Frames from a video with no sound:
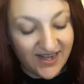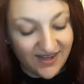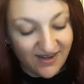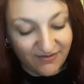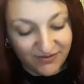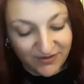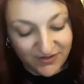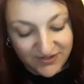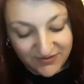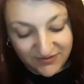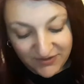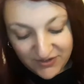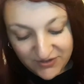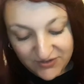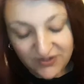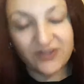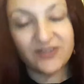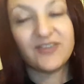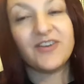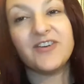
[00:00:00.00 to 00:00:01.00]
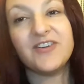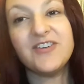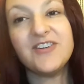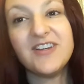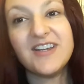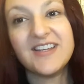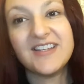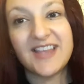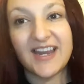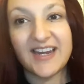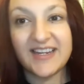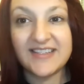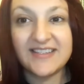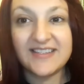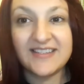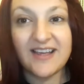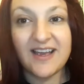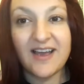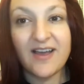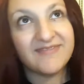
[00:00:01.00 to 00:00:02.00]
Now for those of you who don't know, that
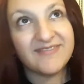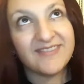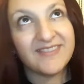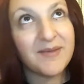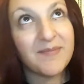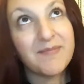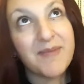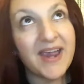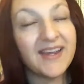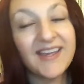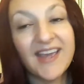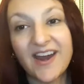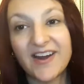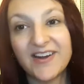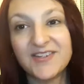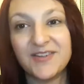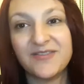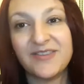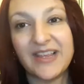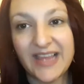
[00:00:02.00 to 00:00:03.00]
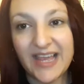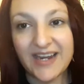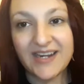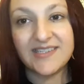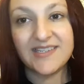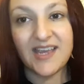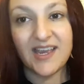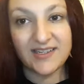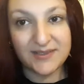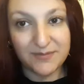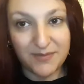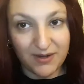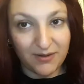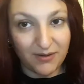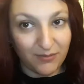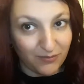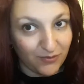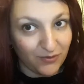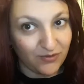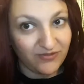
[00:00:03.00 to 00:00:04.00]
is the main character of the latest X-Men
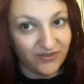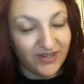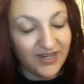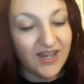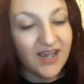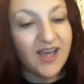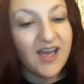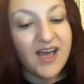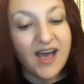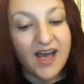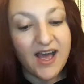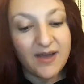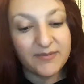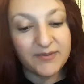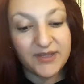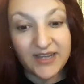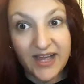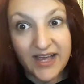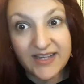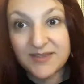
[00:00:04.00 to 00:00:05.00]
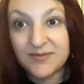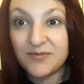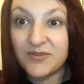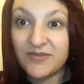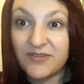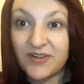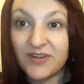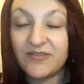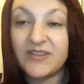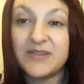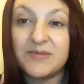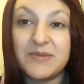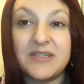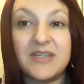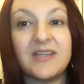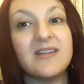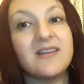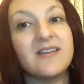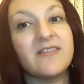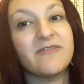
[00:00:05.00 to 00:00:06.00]
movie, um, the last movie of this
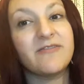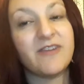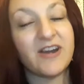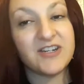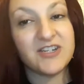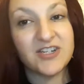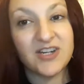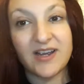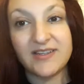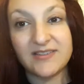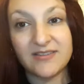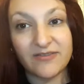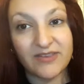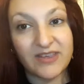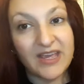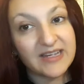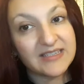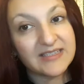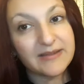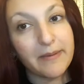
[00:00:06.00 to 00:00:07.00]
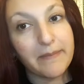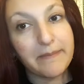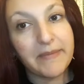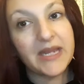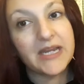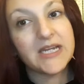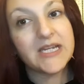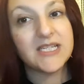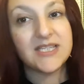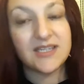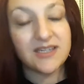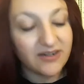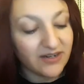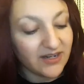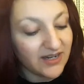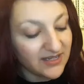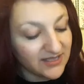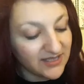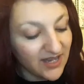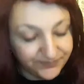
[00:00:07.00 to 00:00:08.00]
particular franchise of the X-Men
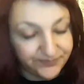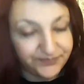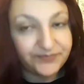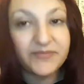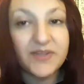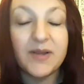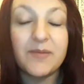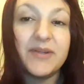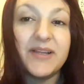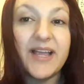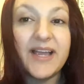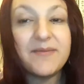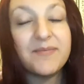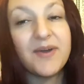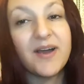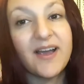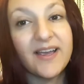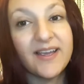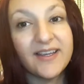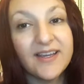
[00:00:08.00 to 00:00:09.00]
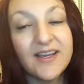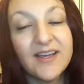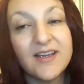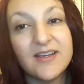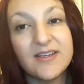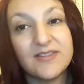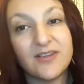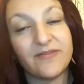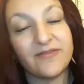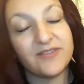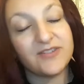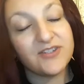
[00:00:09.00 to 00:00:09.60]
series, played by Sophie